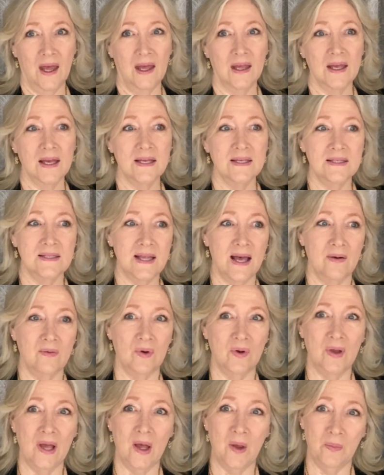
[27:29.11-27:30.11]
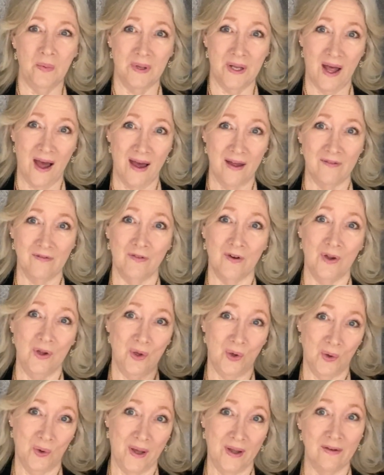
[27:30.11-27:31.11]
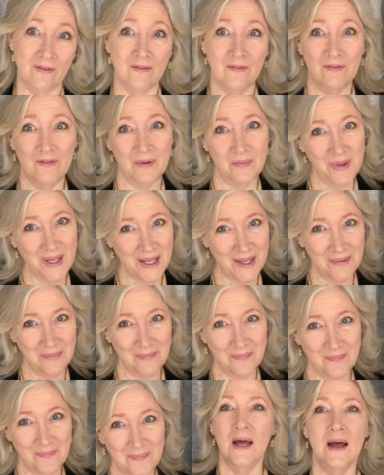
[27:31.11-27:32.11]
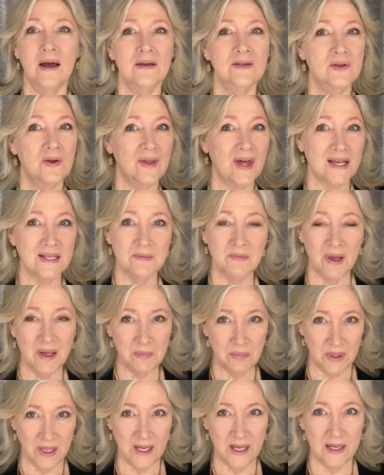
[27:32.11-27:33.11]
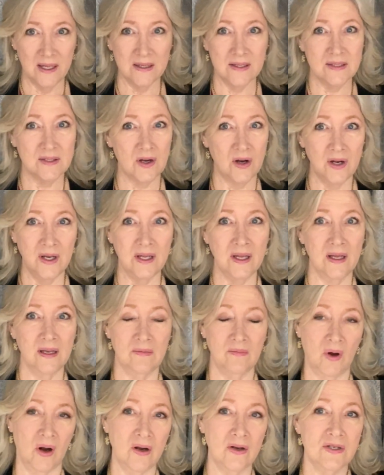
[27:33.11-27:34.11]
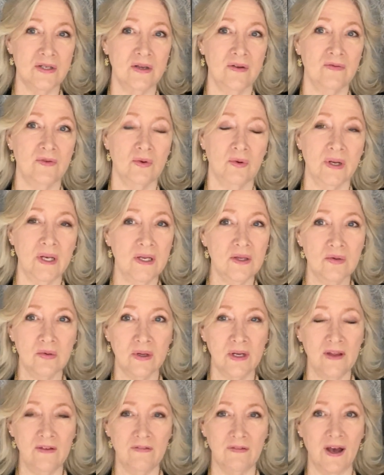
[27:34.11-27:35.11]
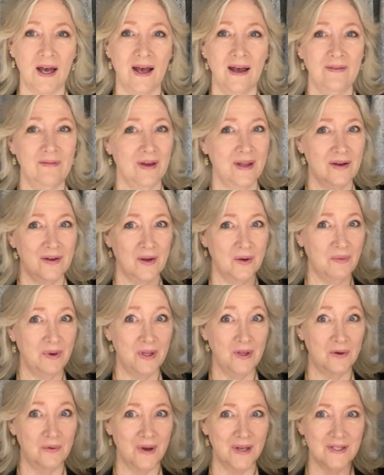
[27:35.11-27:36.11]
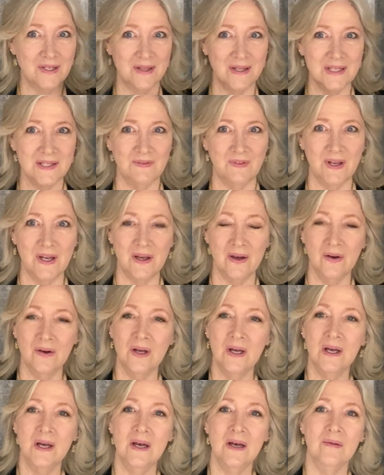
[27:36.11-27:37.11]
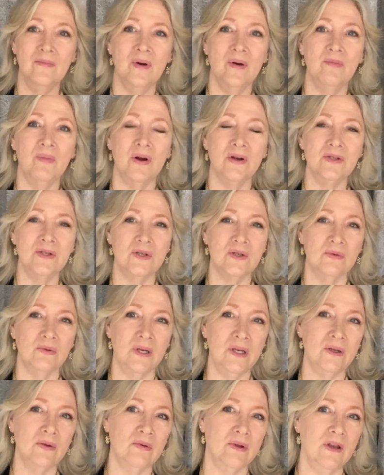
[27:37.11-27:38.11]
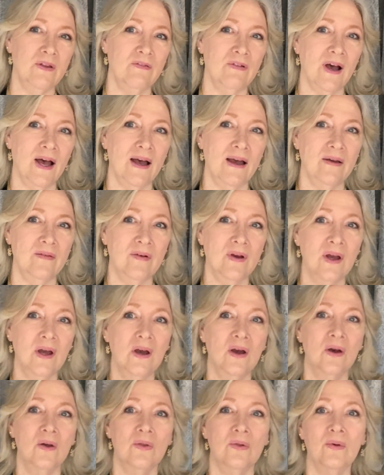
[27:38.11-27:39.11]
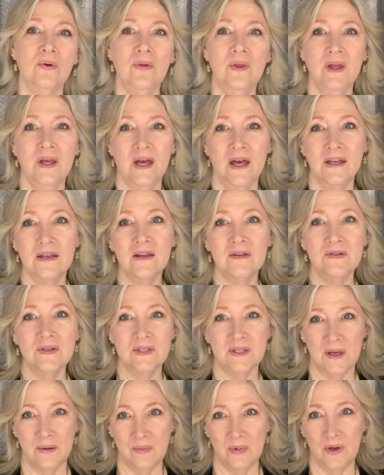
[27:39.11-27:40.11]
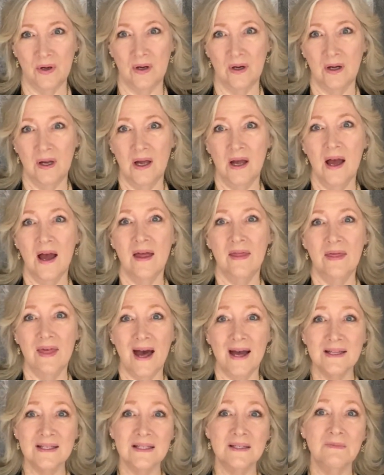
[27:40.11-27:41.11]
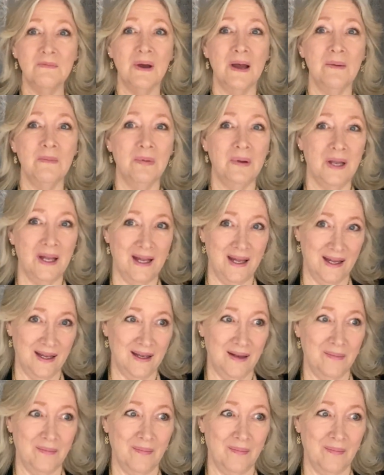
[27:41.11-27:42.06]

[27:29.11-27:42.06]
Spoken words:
because that will help a lot for you and for me. So that's my plan starting in March of 2025. I don't know when you're watching this video, but March of 2025 through the end of summer, that's my plan.